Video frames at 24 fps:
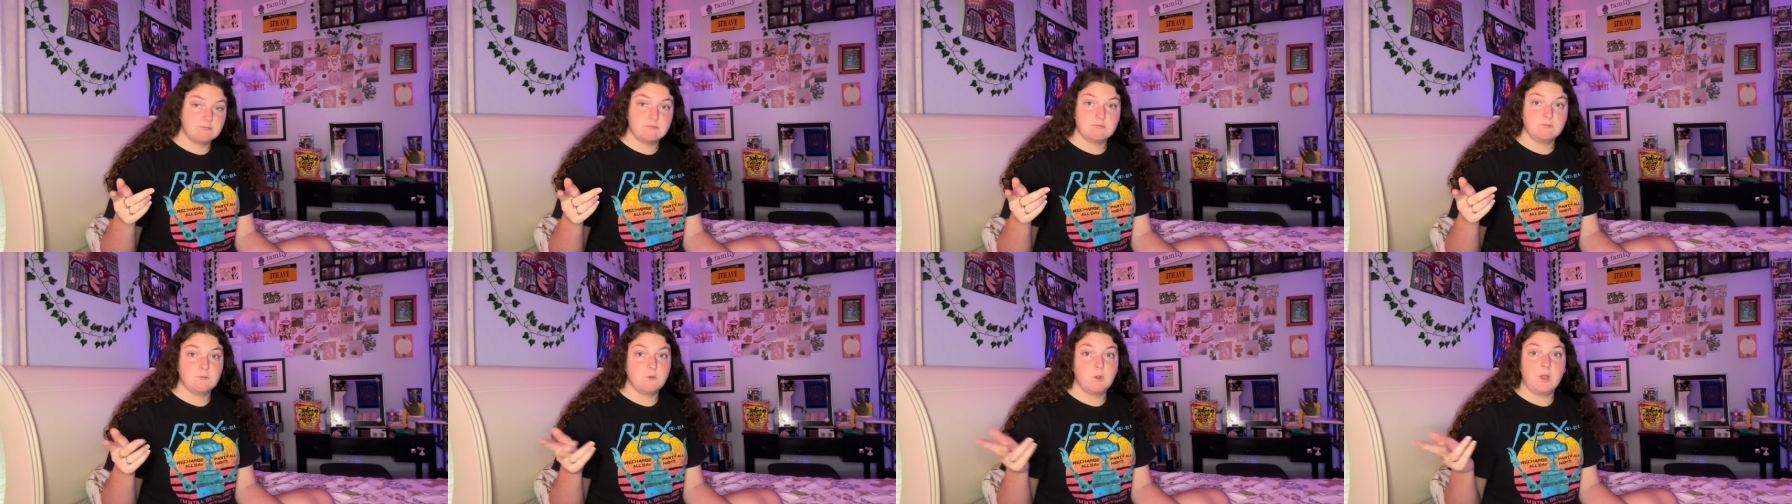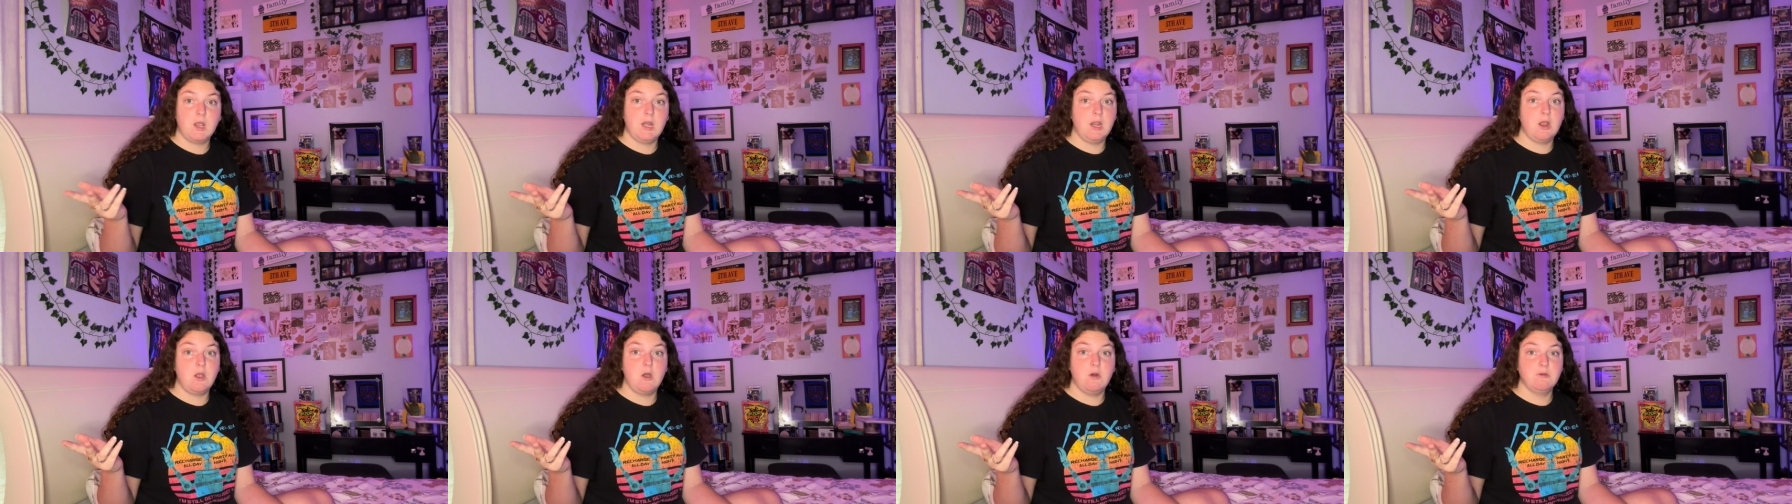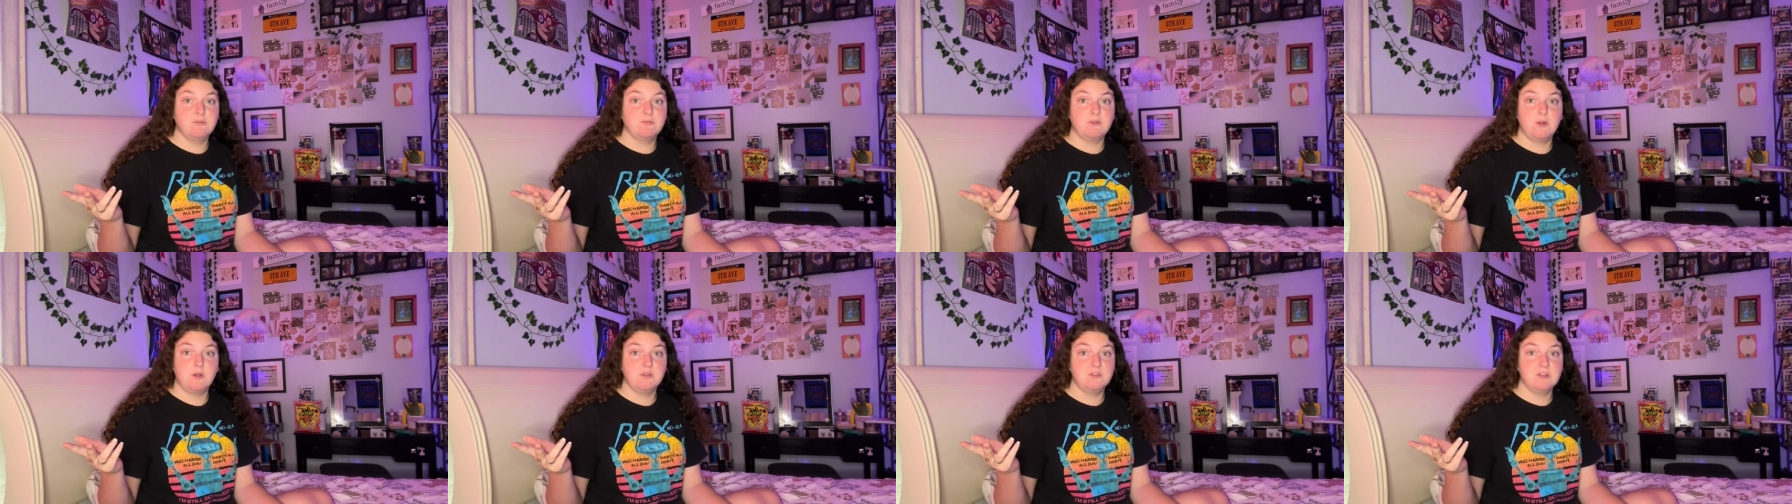are getting a whole
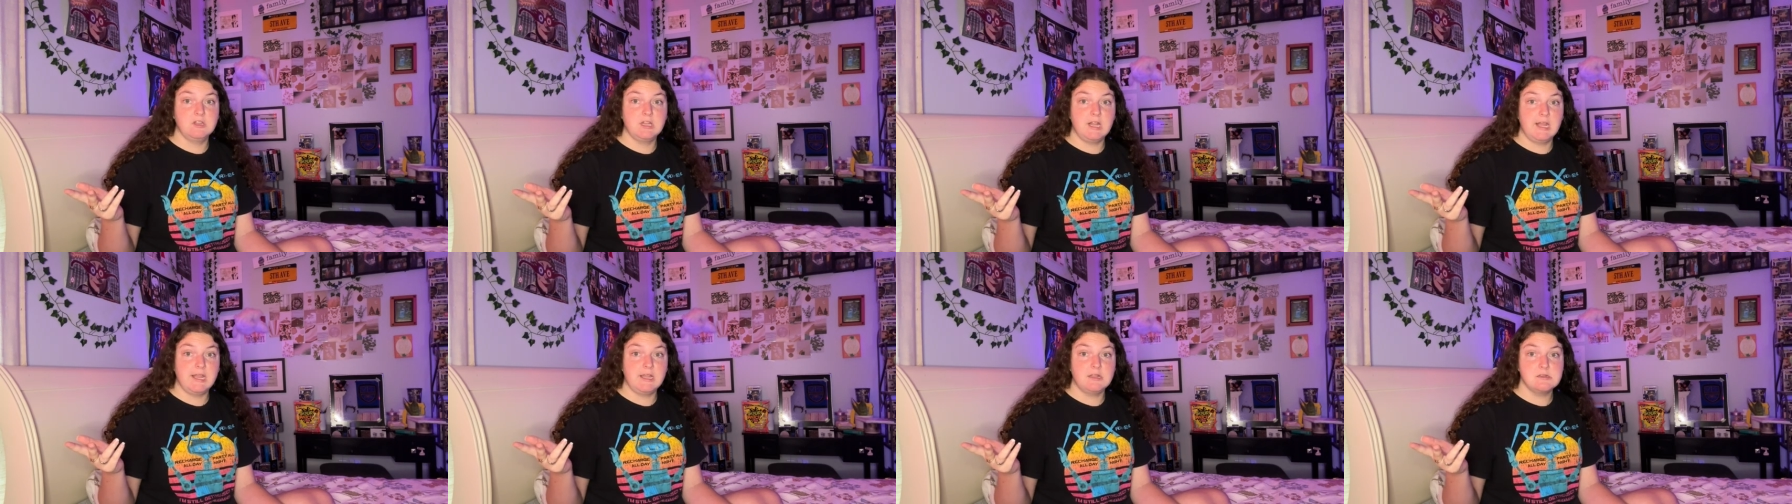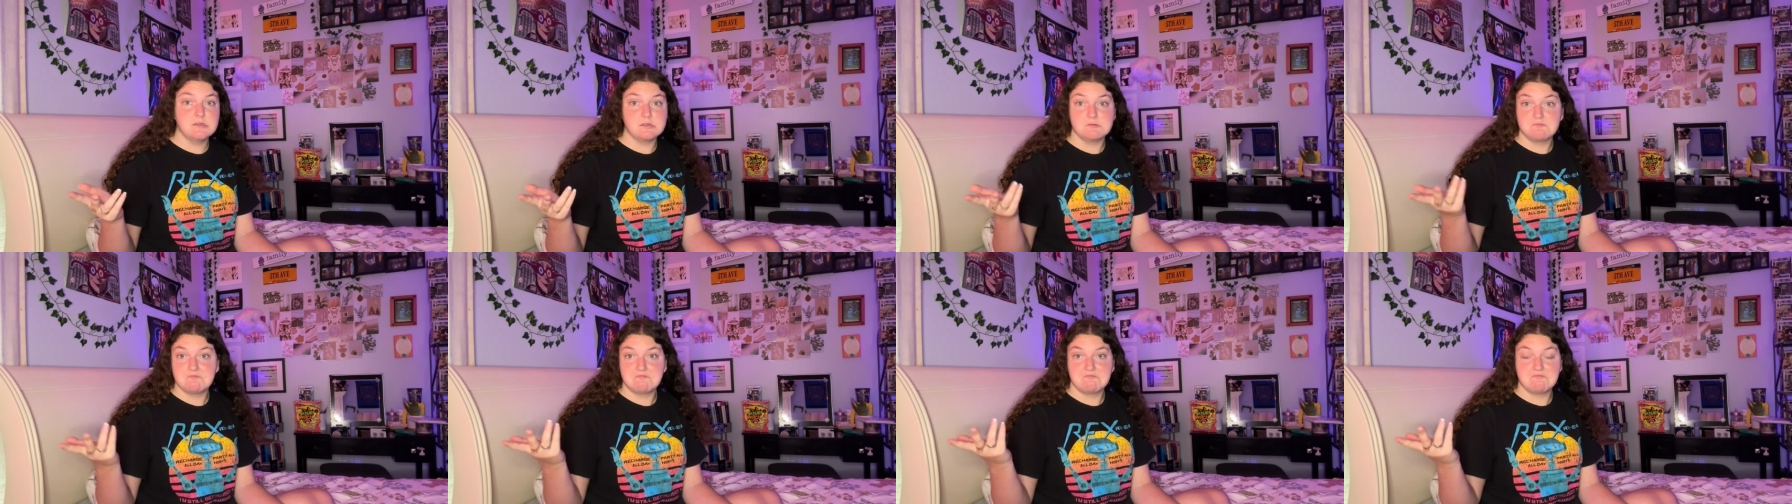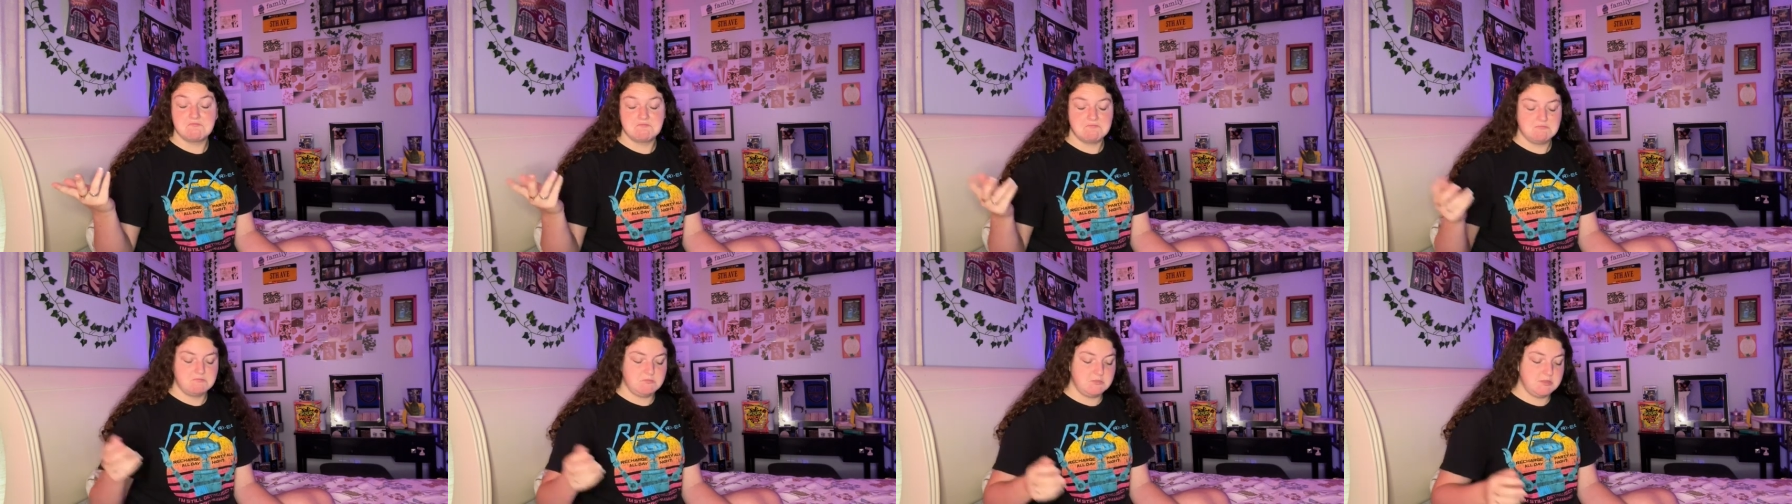Frozen Land.
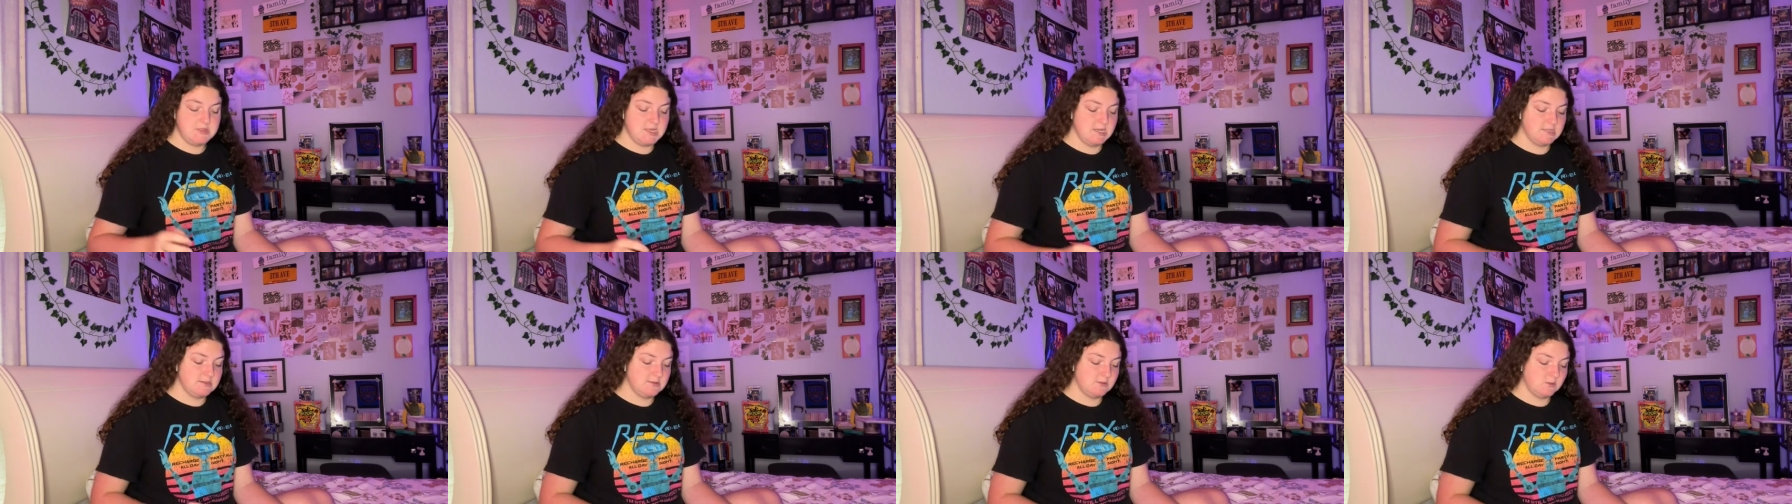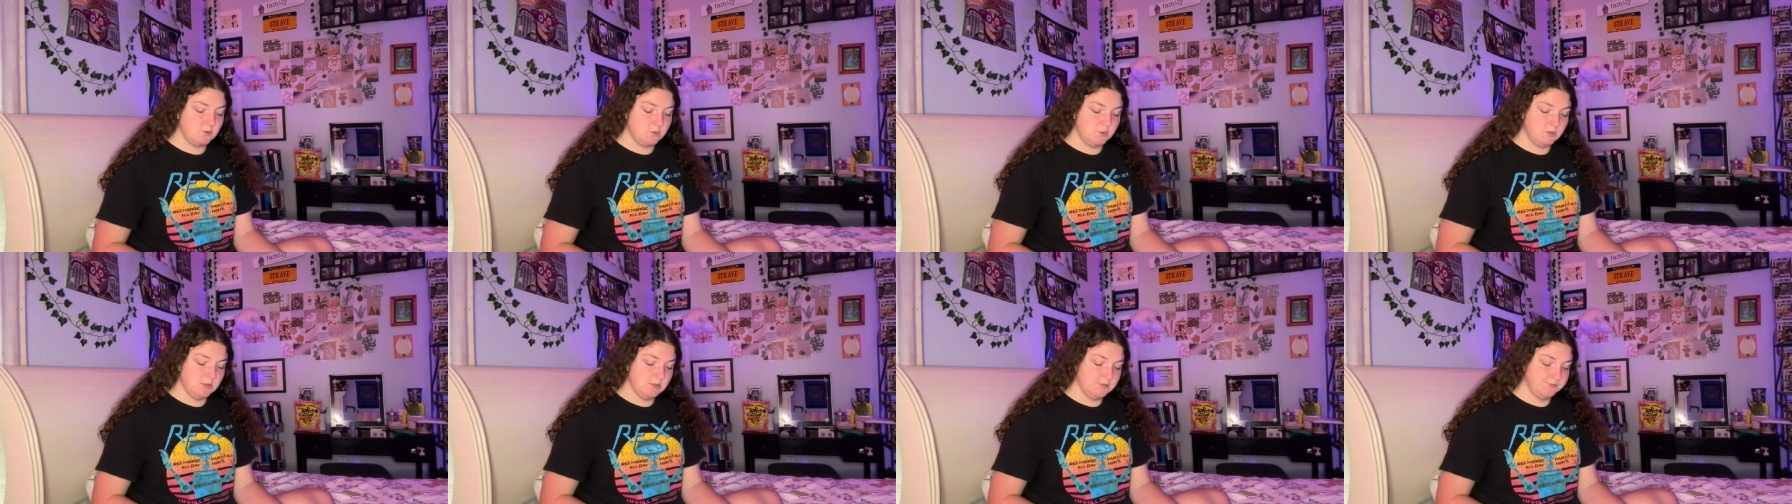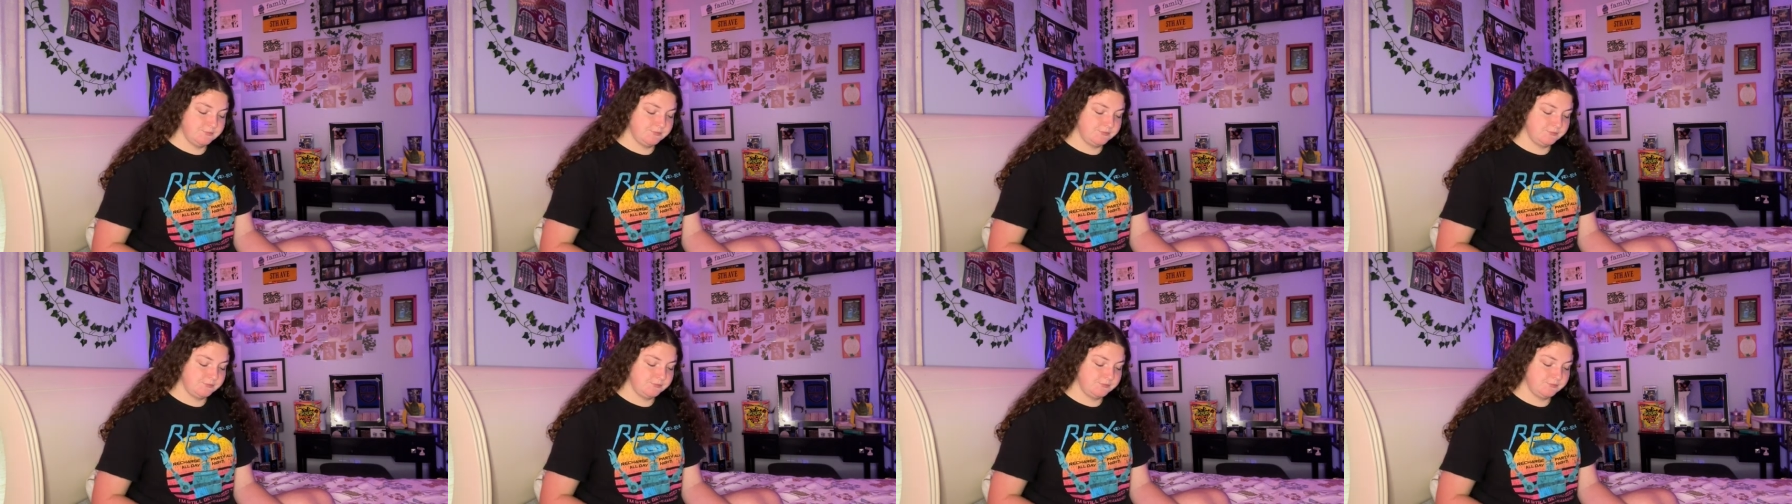That's cool.